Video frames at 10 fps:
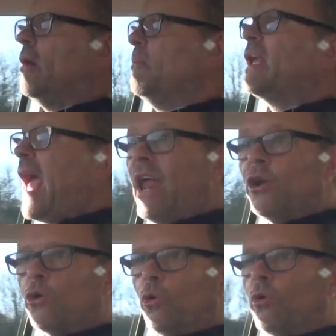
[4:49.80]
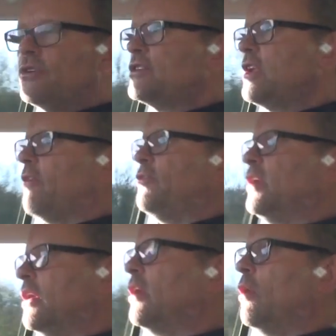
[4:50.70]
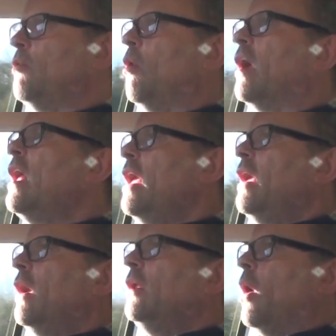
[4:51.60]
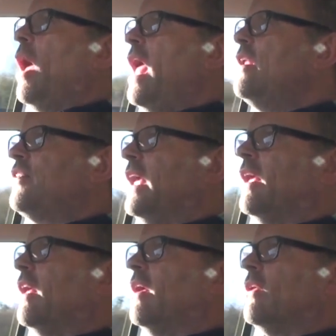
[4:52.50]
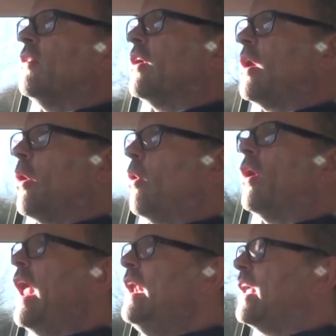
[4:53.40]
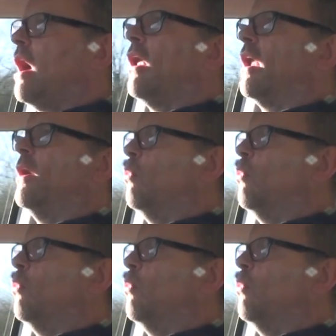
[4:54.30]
mechanical stuff that can go wrong. You know, anything that can go wrong in any car, like